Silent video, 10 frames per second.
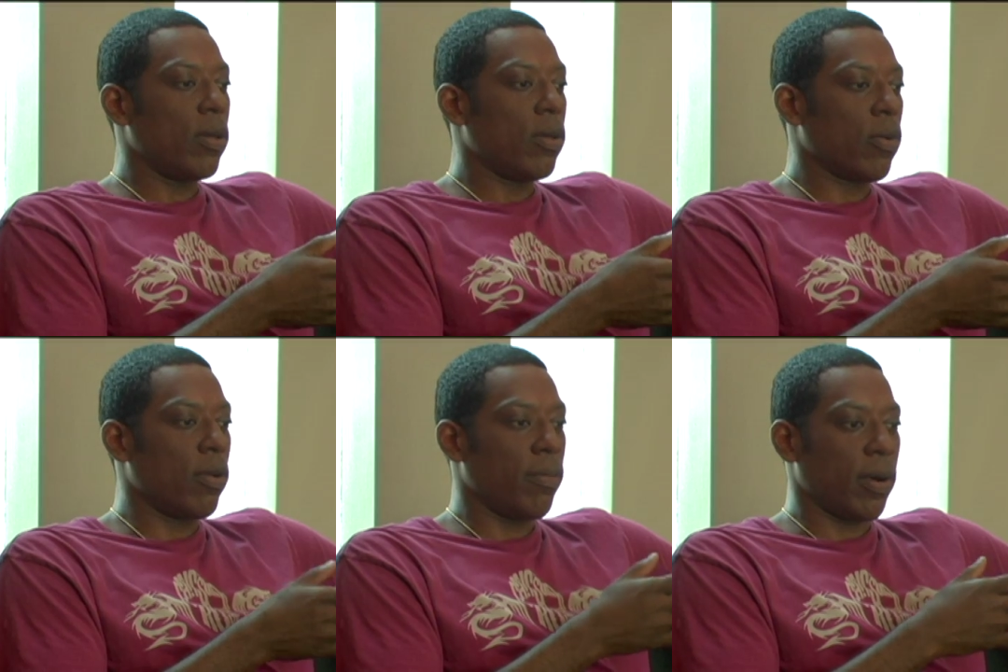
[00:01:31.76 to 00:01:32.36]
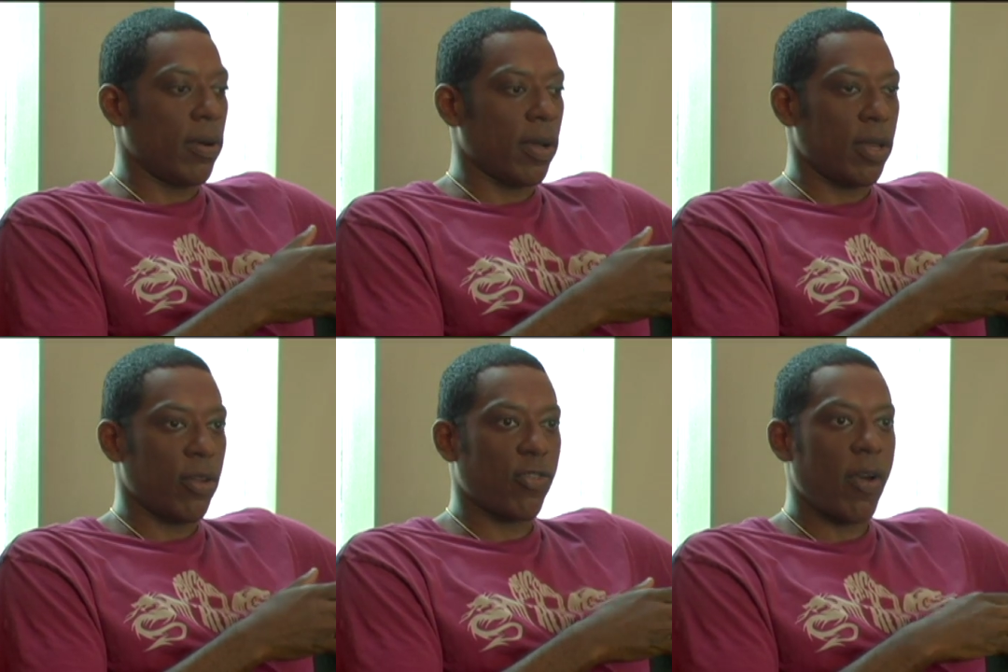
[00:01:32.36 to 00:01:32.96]
Nuremberg and they're
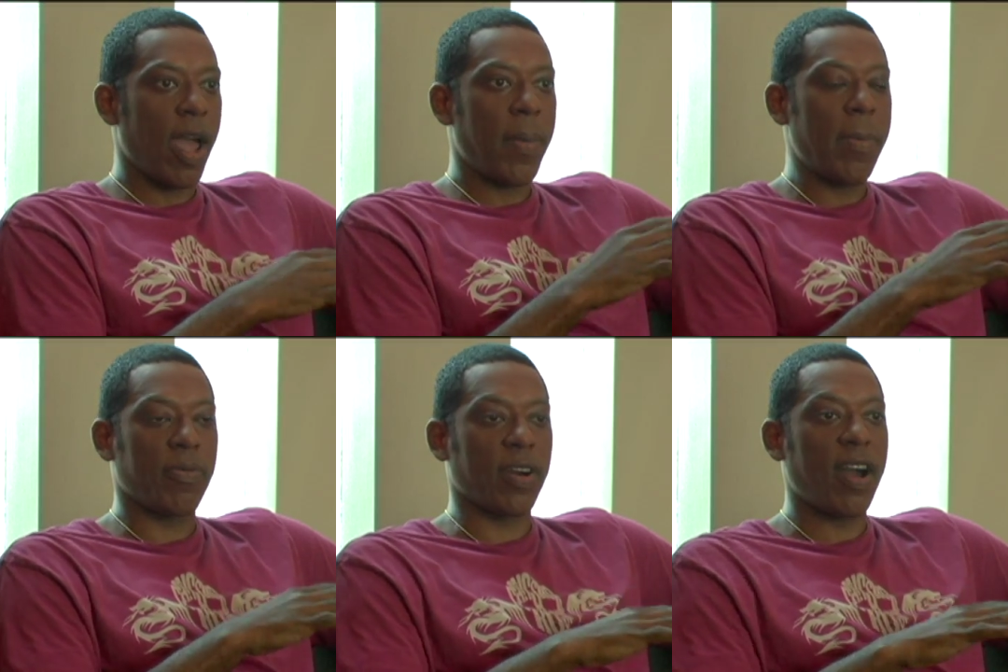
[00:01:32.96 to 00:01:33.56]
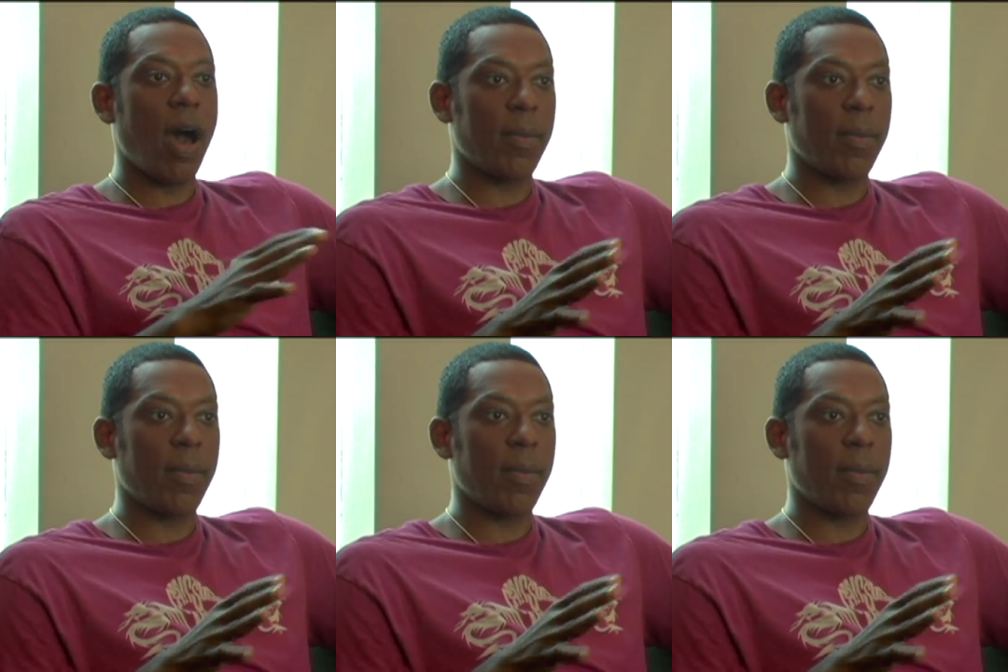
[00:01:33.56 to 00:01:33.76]
trying people for comedy